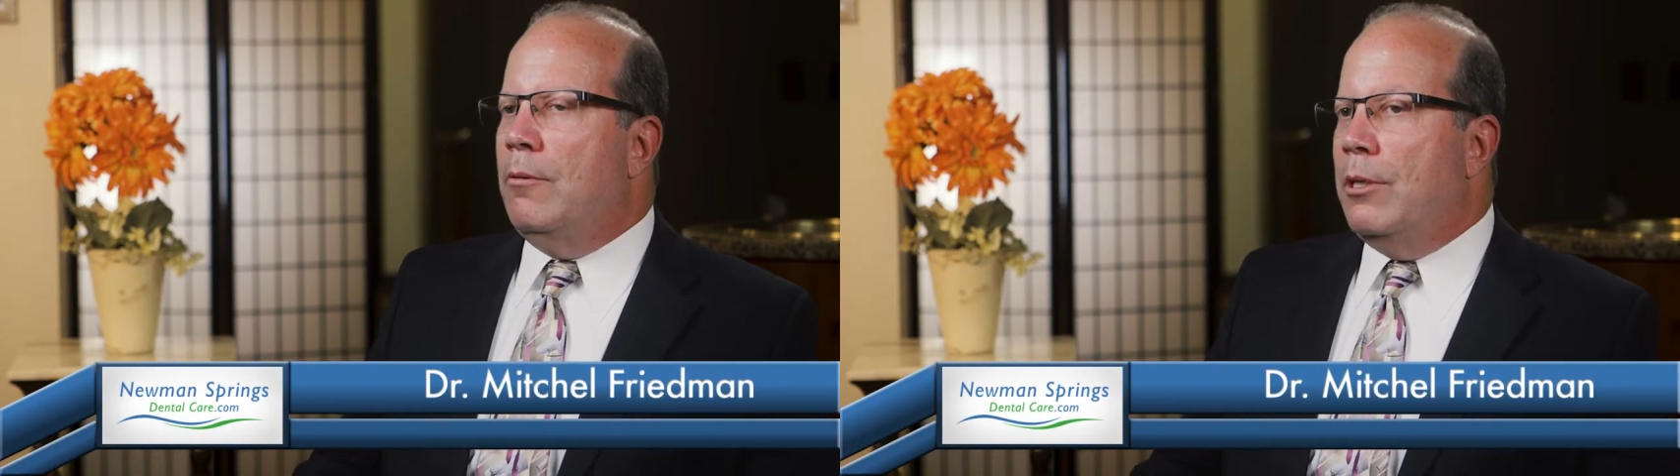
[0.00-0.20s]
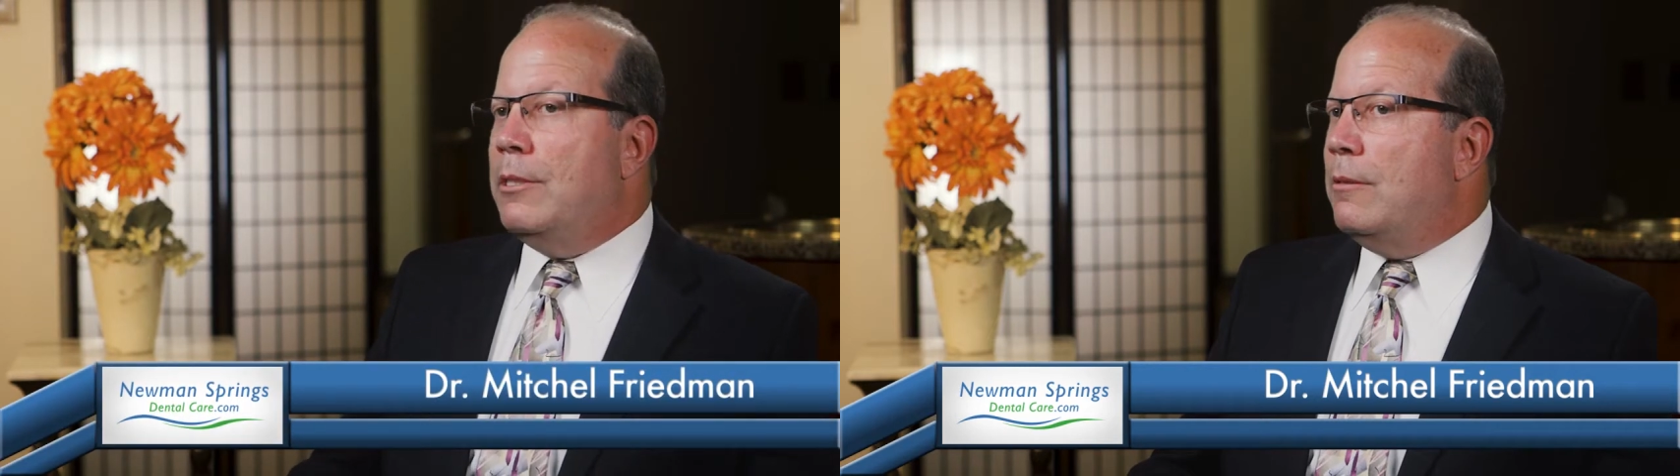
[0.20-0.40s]

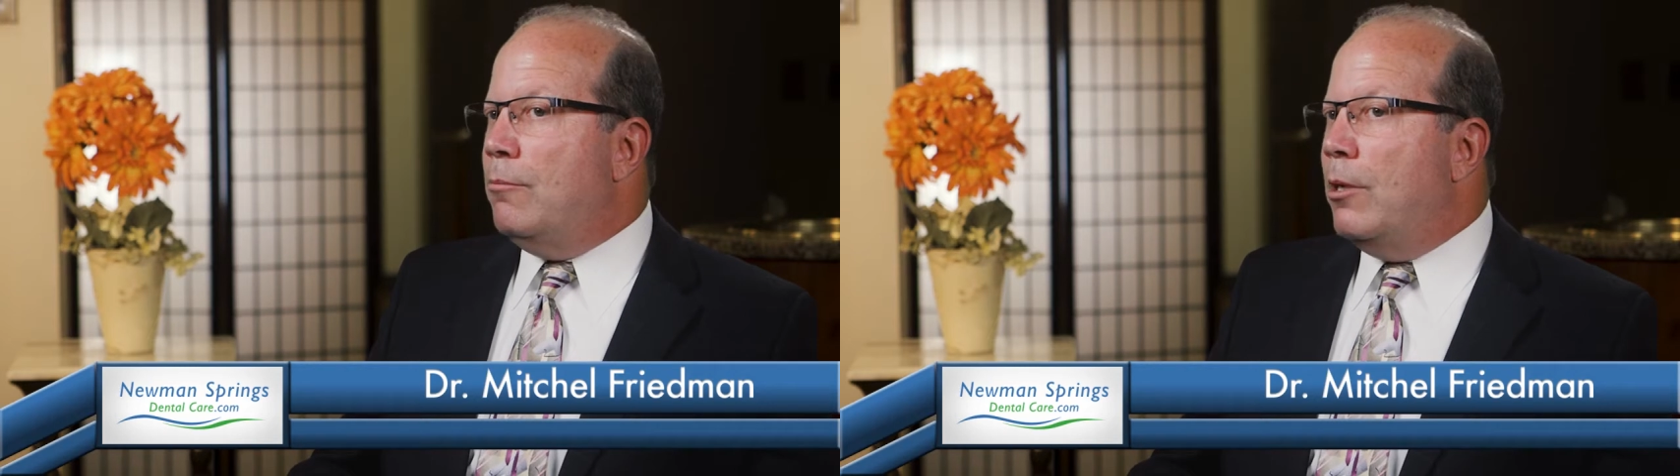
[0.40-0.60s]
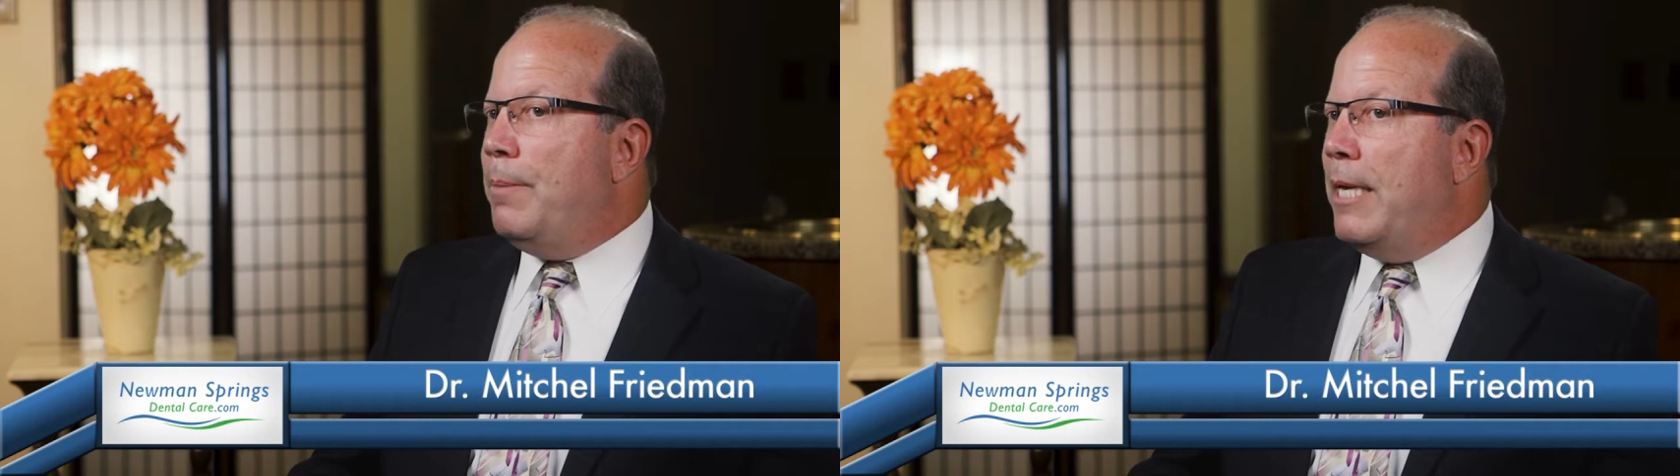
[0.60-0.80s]
one,
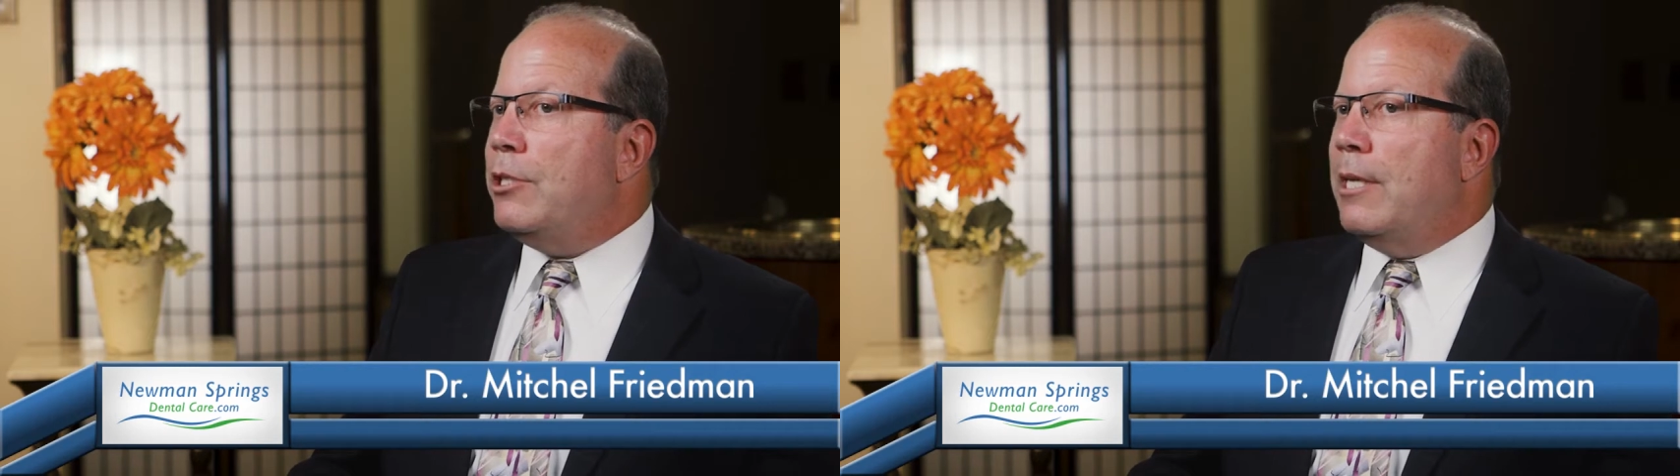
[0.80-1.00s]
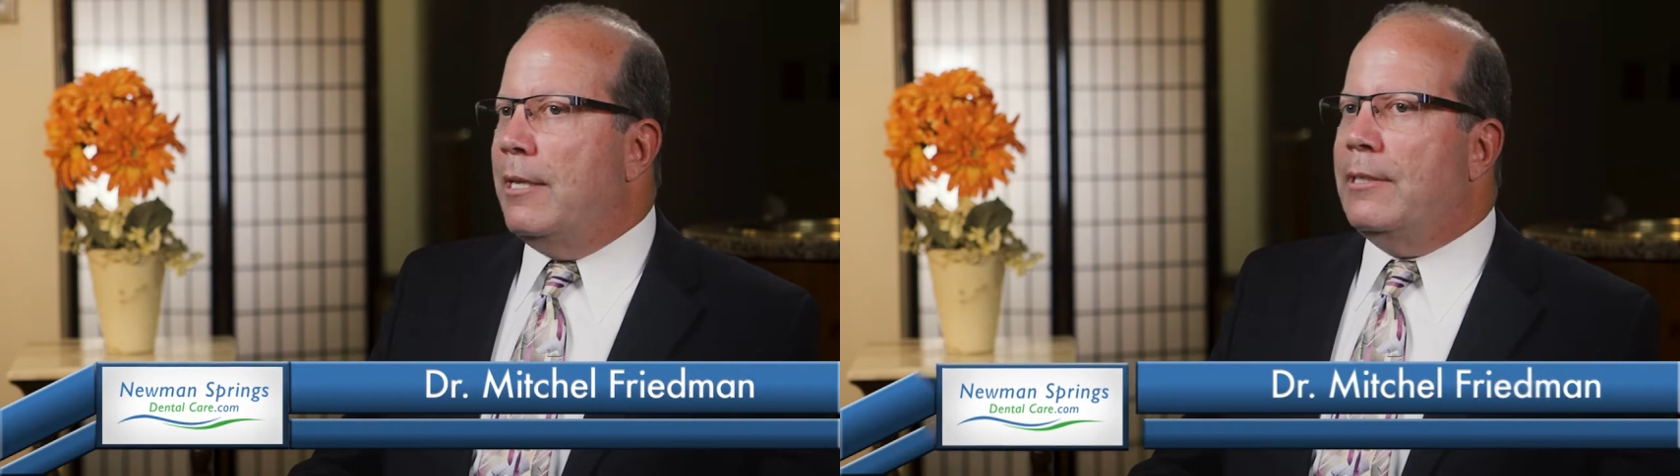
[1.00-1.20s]
one
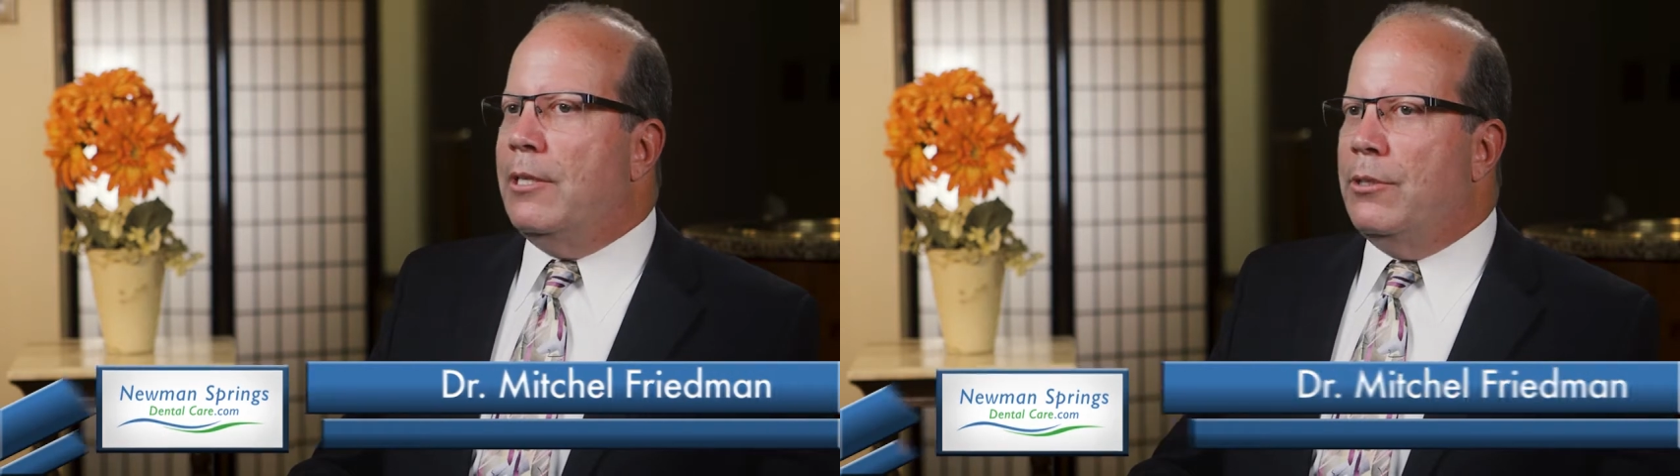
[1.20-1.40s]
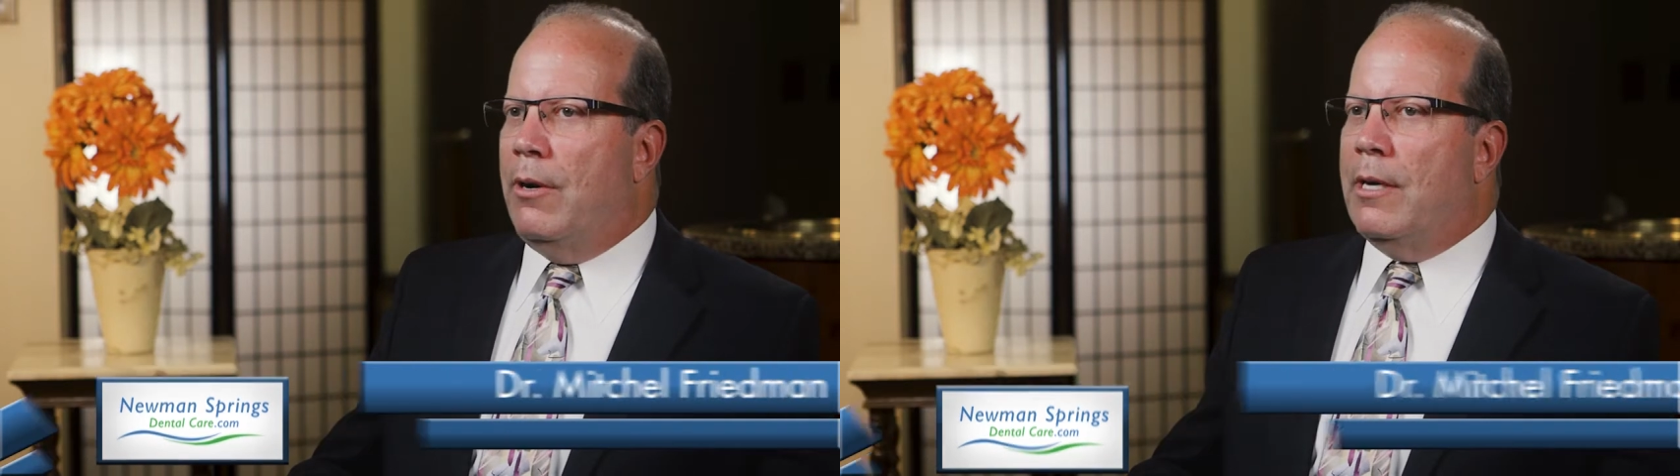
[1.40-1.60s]
patient I like
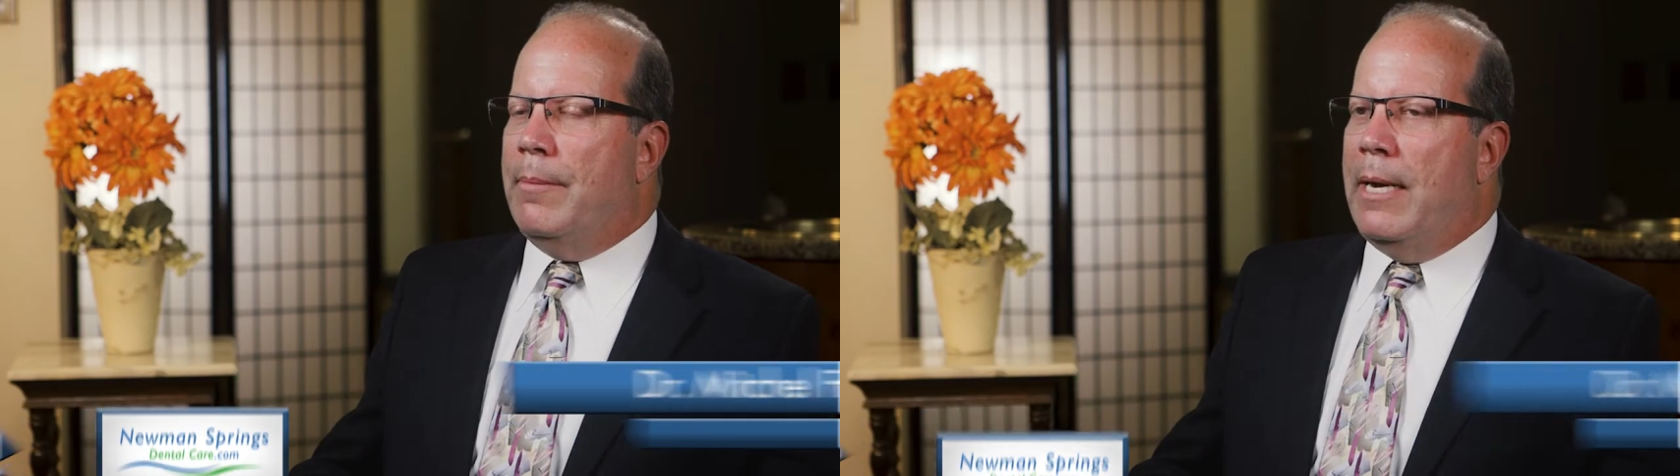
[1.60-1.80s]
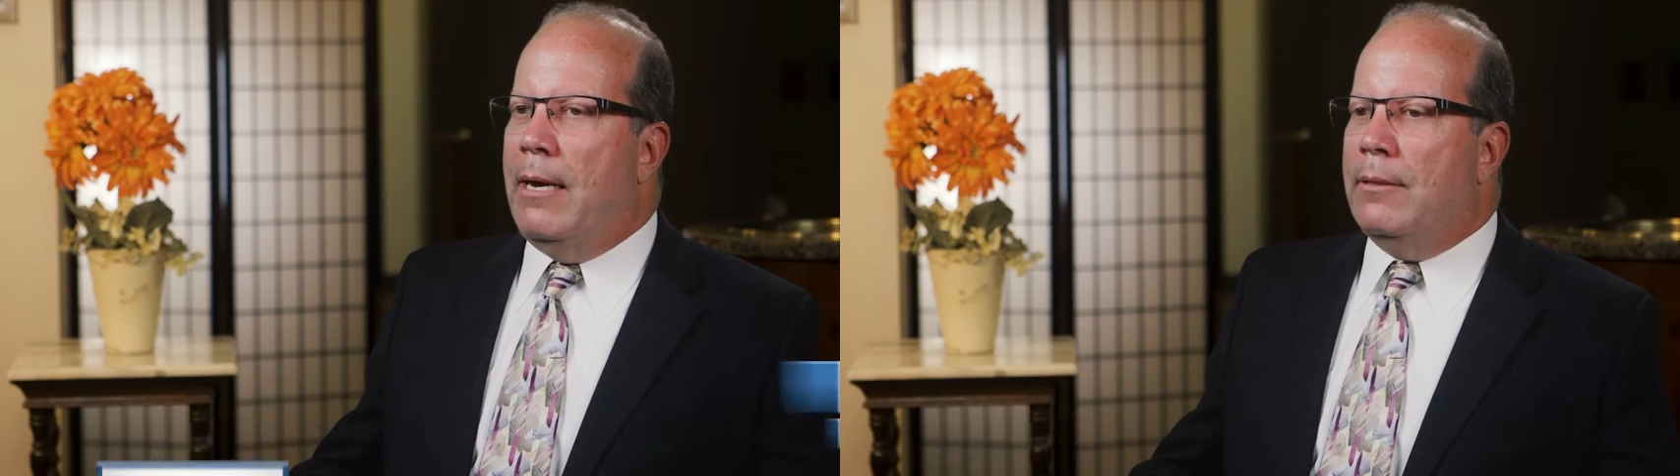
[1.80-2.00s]
to talk
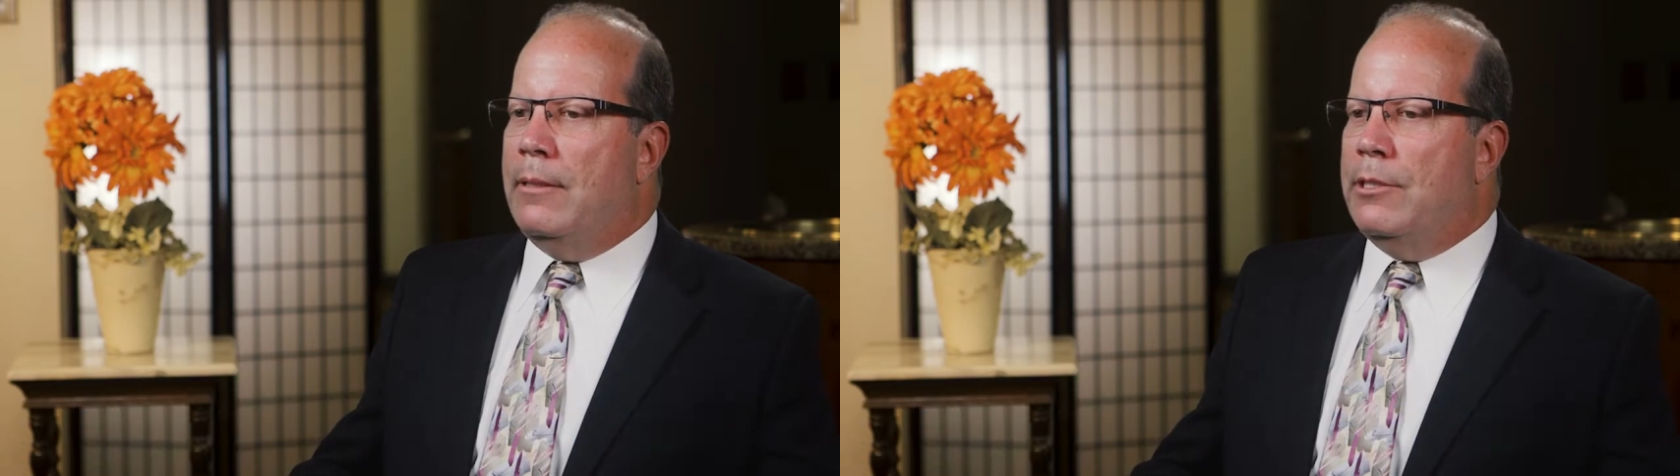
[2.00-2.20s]
about,